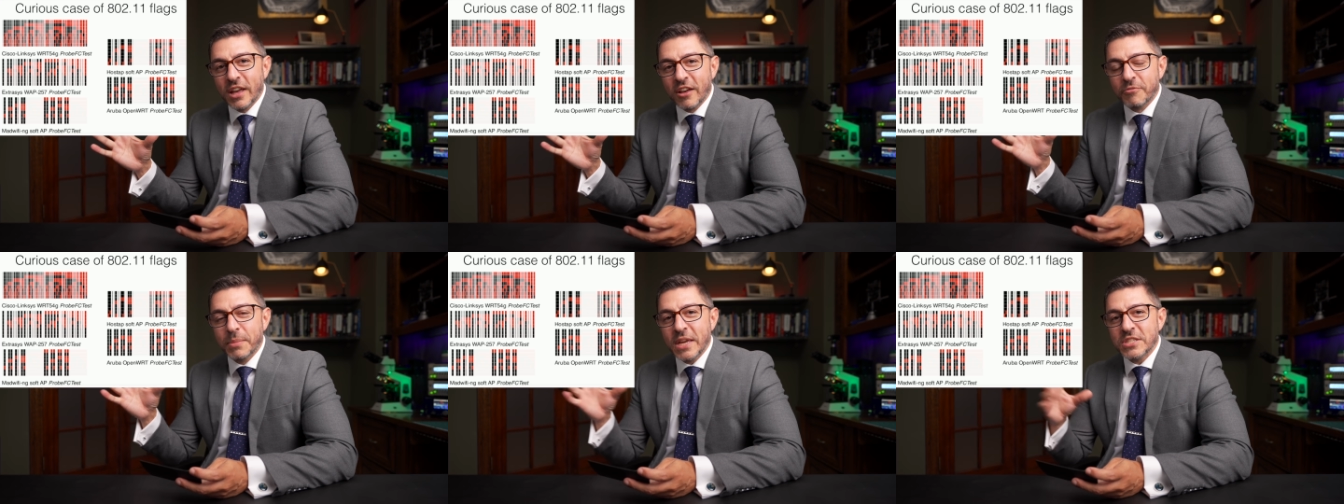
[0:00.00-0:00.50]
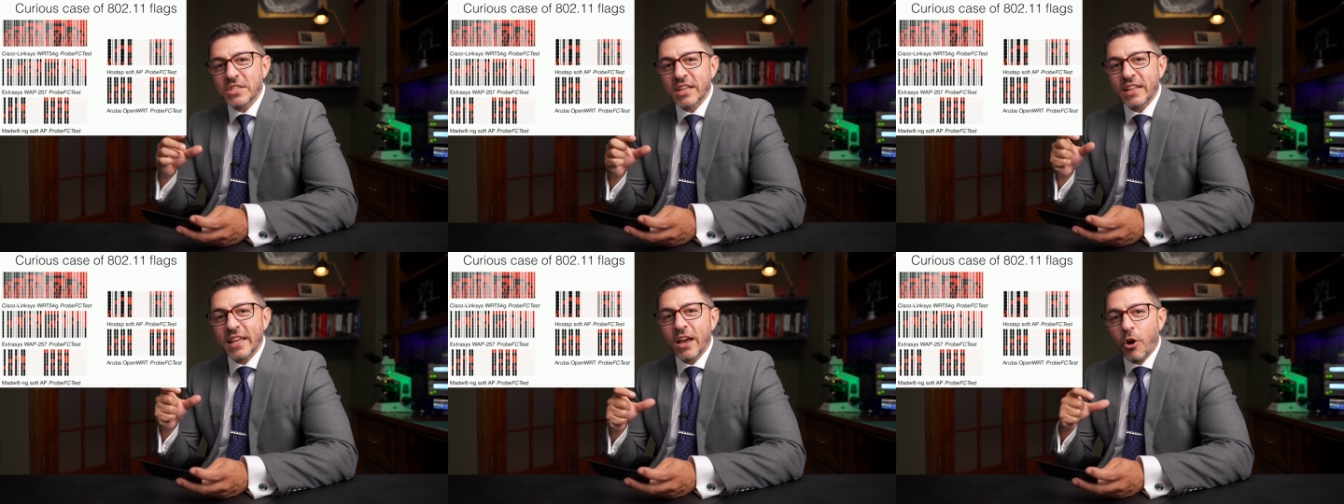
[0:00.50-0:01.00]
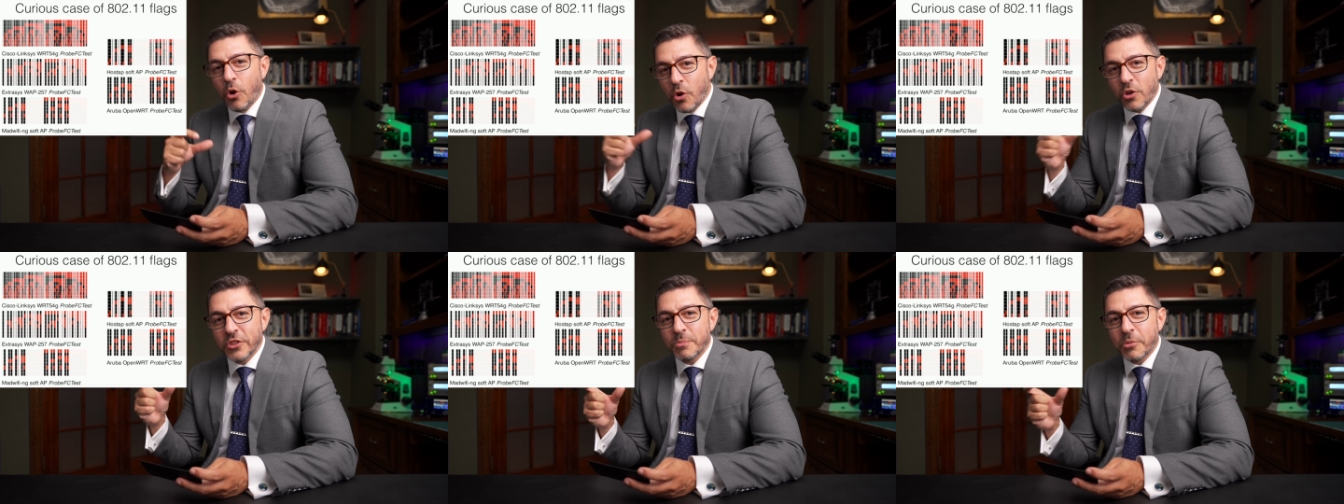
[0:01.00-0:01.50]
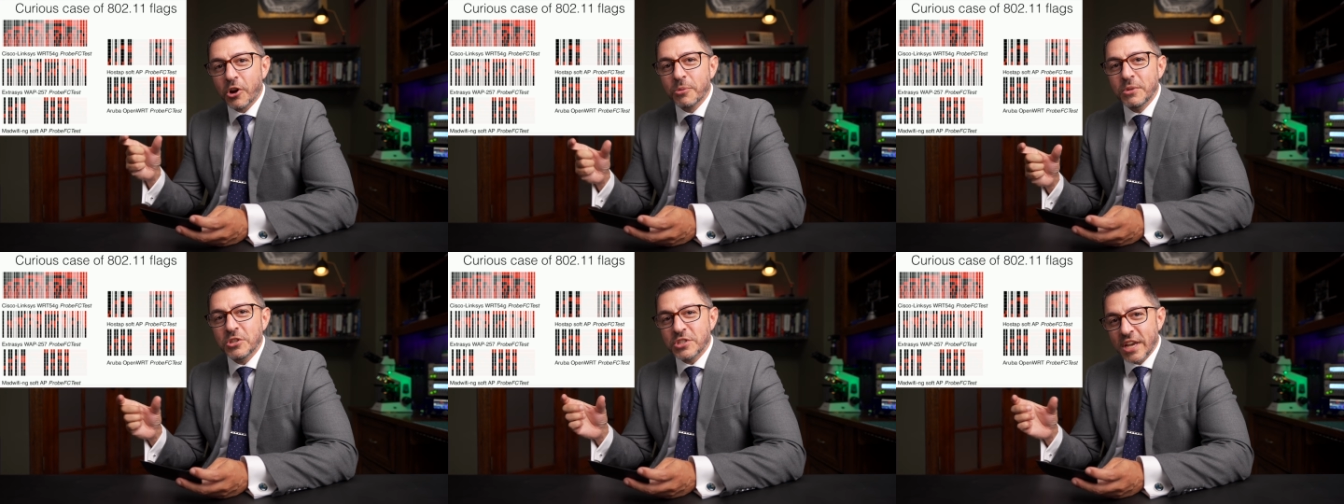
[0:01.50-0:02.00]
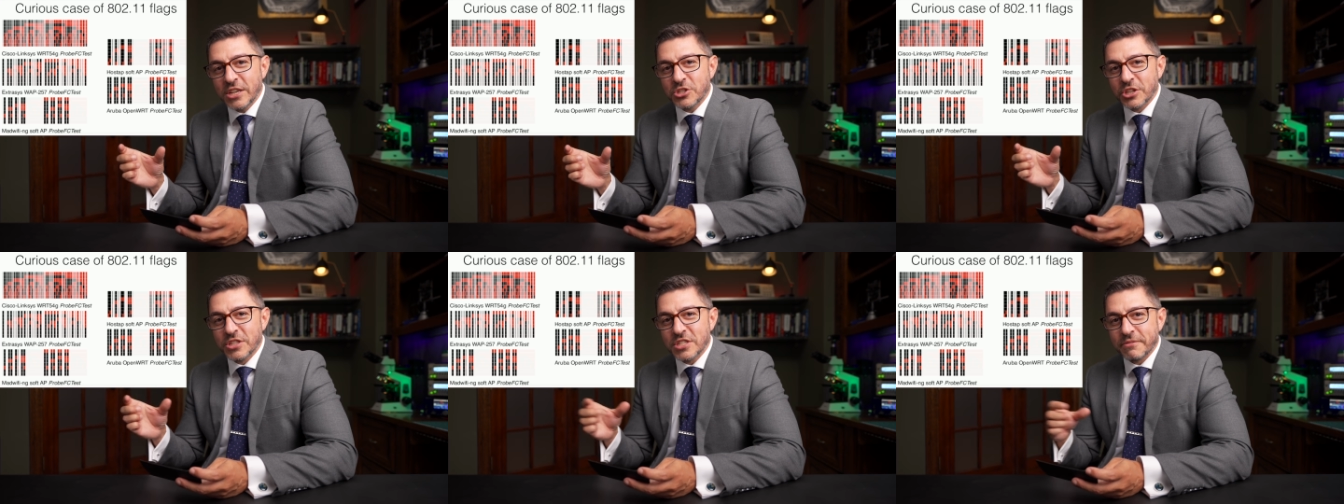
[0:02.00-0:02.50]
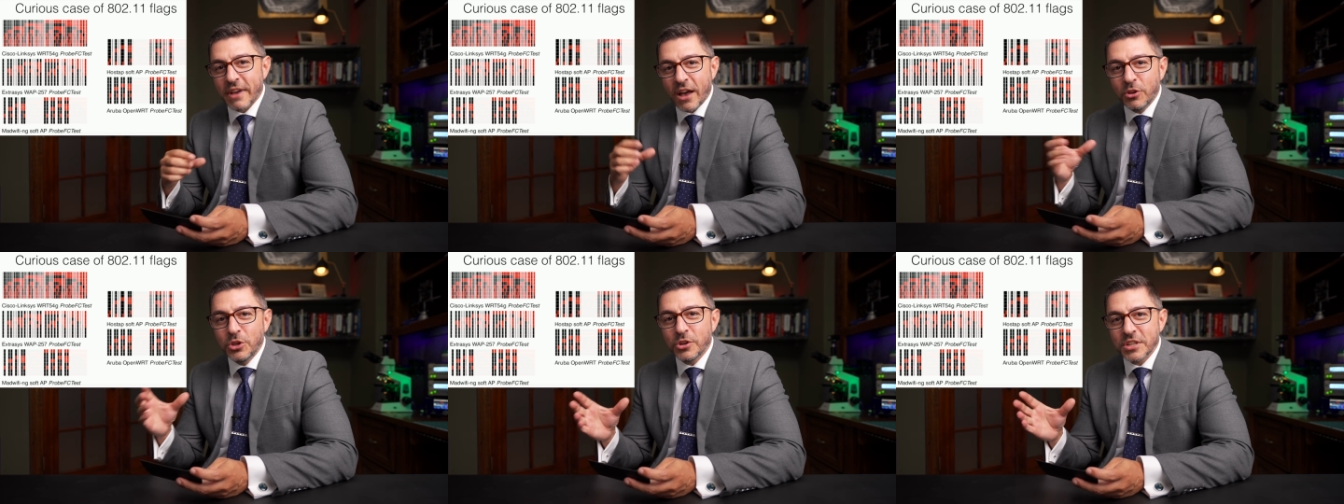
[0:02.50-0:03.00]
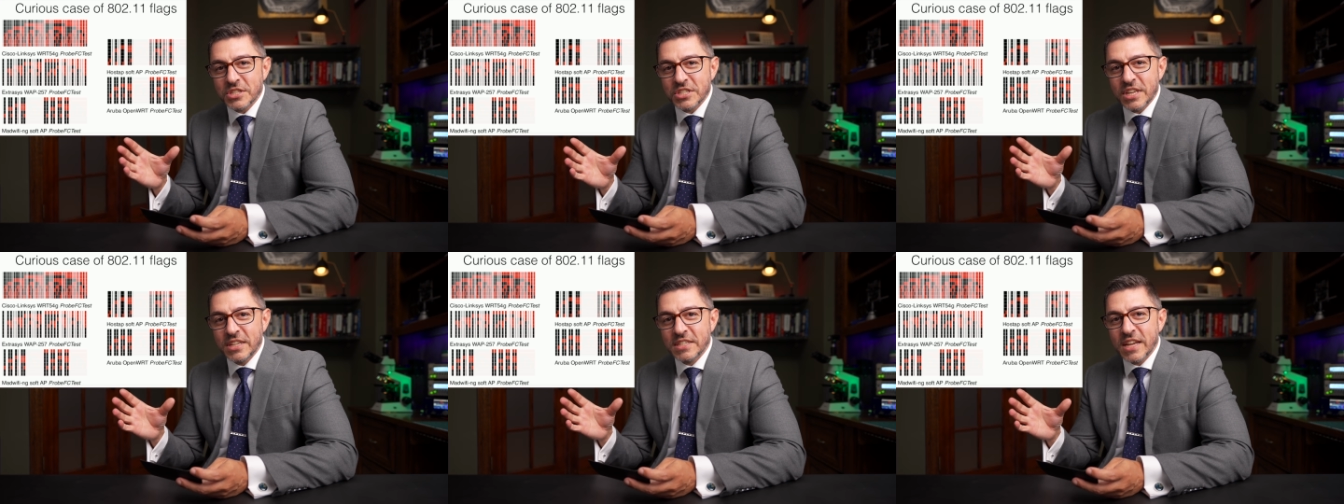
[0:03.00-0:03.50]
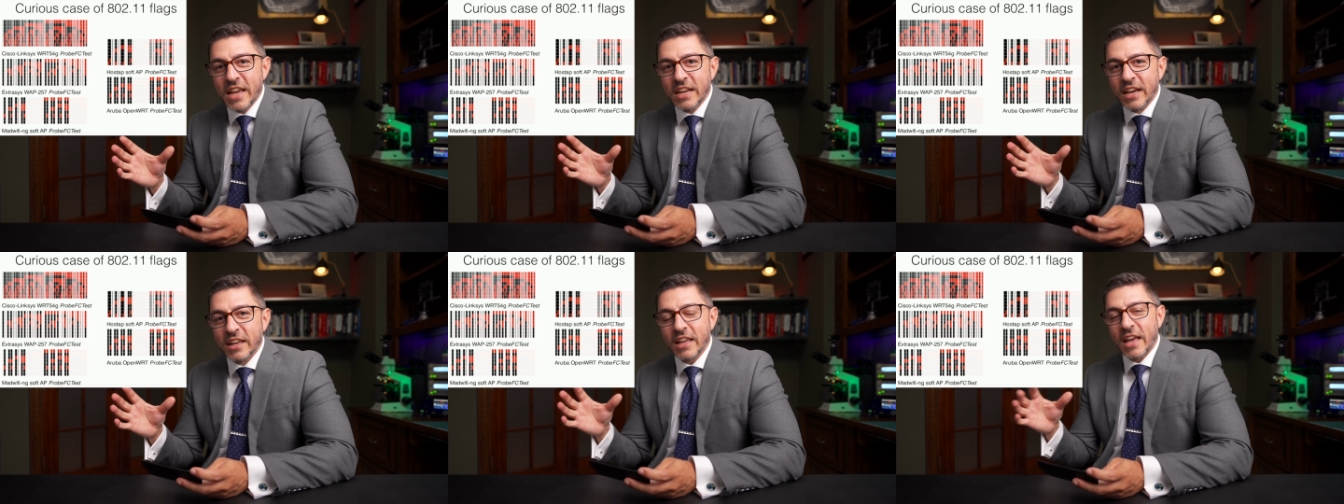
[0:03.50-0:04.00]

of basically all the permutations of how you could send data